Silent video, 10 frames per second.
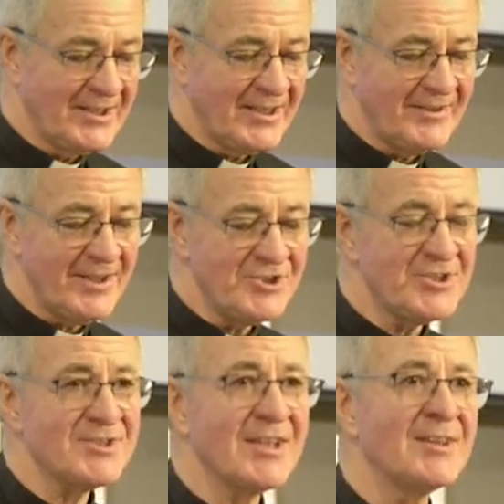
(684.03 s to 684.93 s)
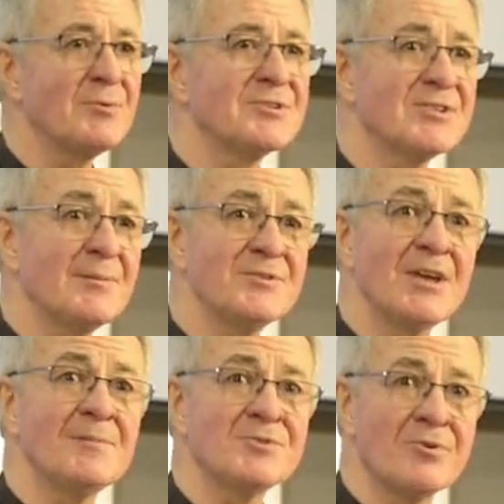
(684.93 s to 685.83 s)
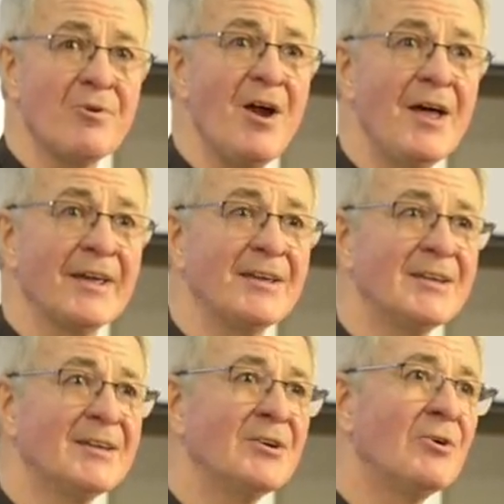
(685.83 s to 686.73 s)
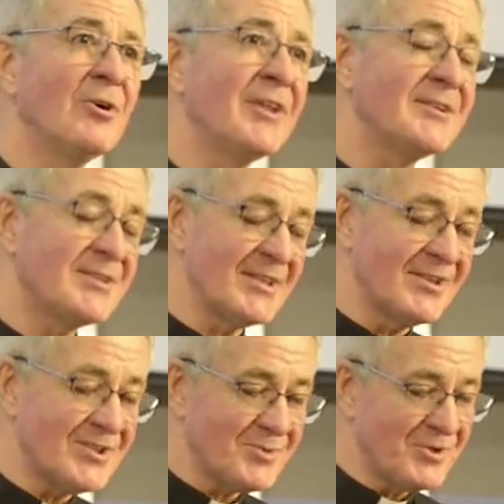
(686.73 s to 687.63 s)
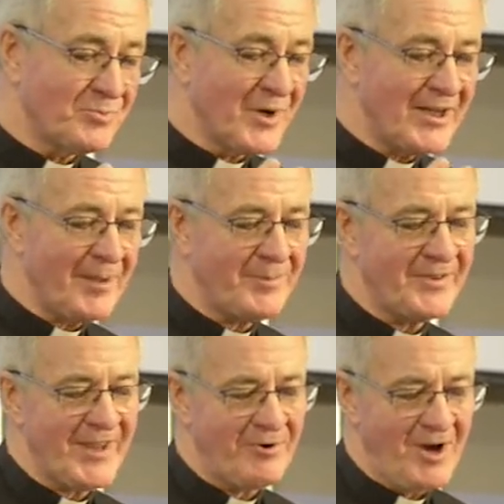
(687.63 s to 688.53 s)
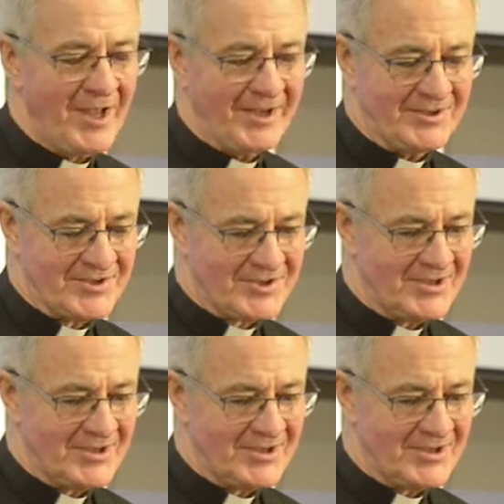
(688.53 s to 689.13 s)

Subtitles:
And then she said they would sometimes cry, or their tears would well up in their eyes.